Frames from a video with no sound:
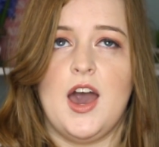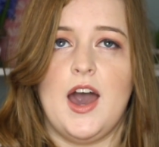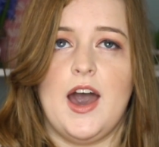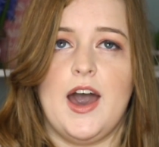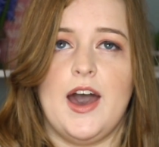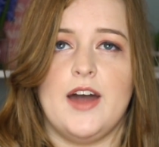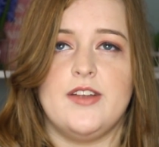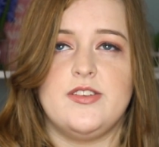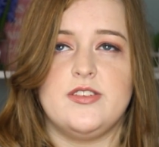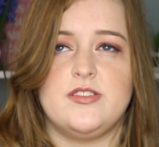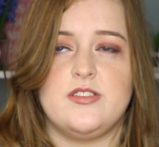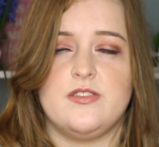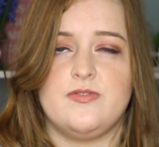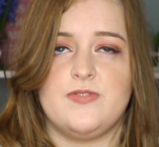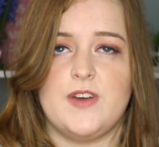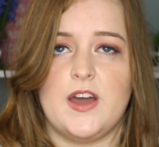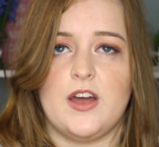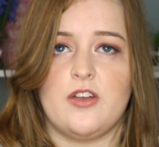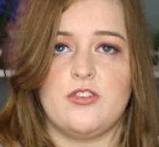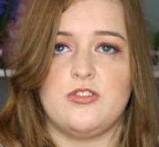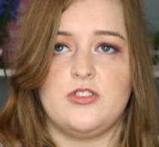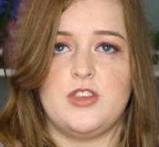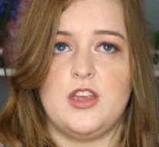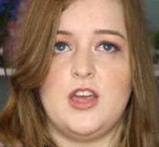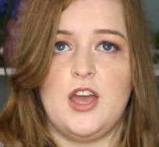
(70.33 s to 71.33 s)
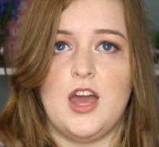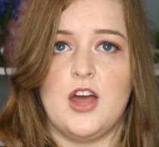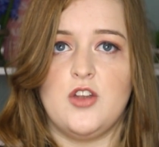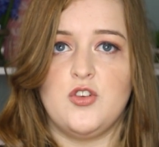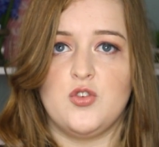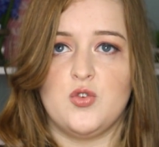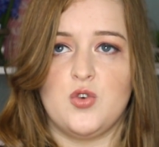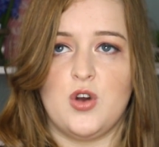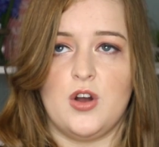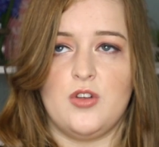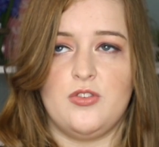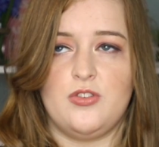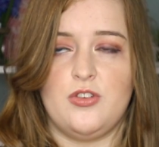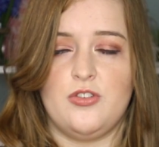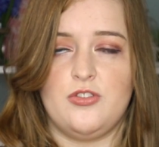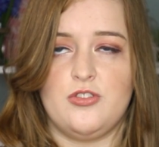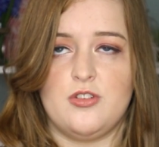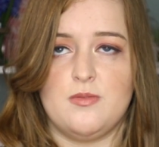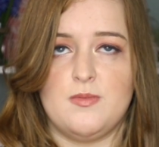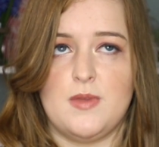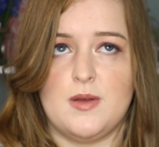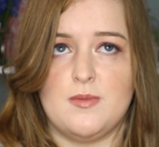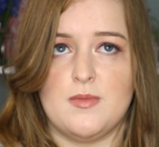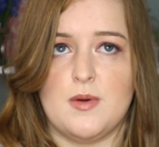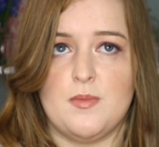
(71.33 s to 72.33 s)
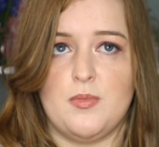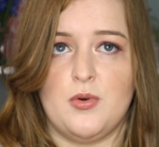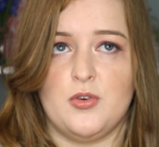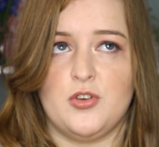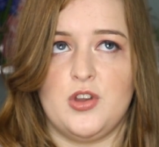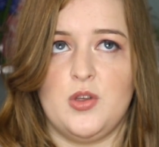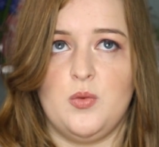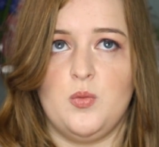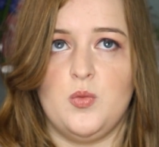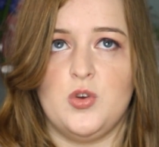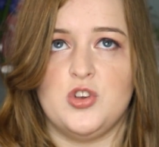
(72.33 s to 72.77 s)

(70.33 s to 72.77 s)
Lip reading: and it affects the endocrine system in my body,